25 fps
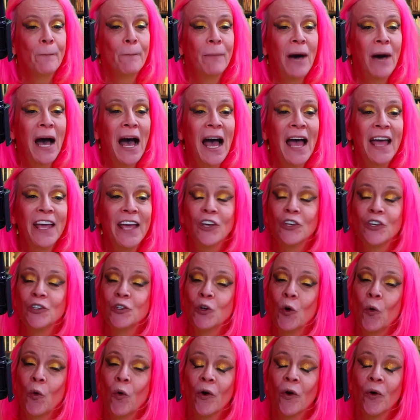by
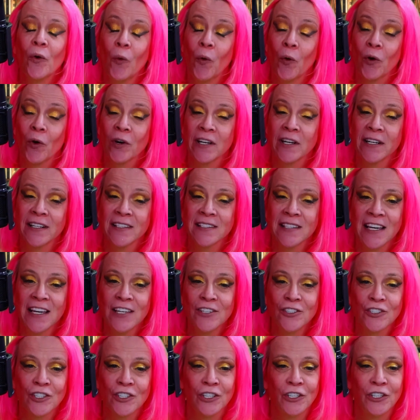your
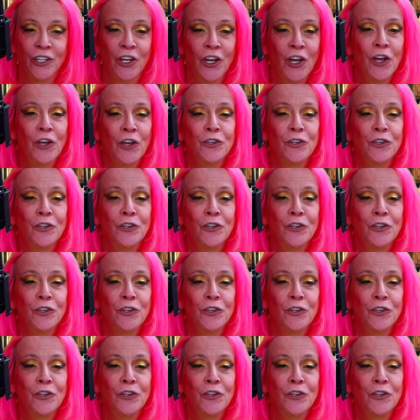organization.